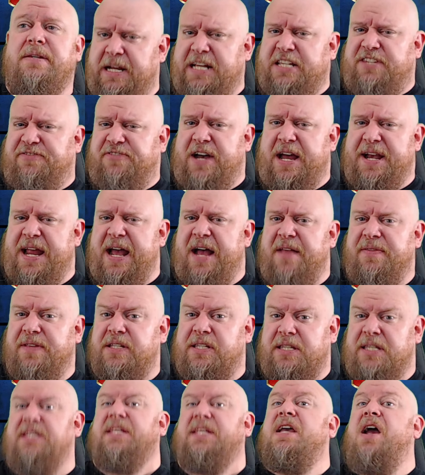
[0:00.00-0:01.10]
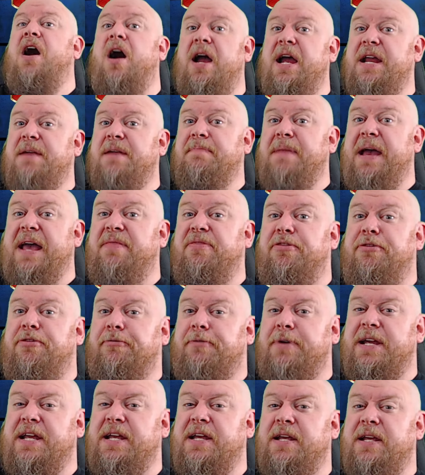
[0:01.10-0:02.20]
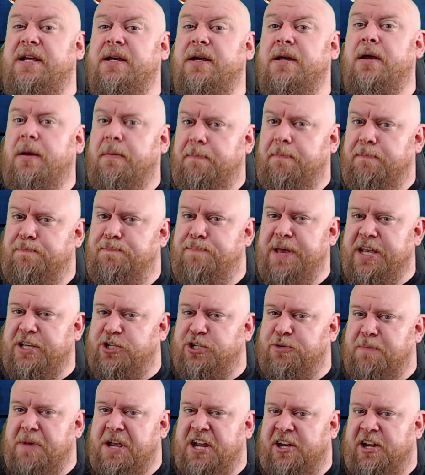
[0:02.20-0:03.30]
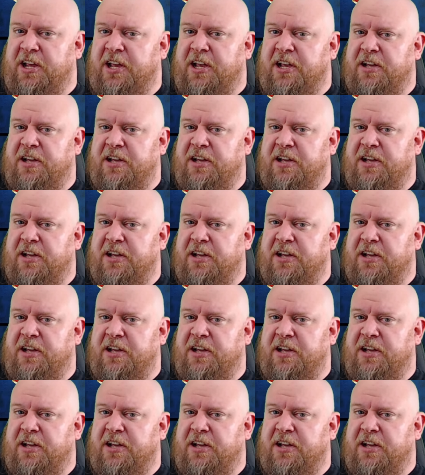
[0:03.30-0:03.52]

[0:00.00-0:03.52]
Well, let's find out. This is the Iron Man 3 pitch meeting.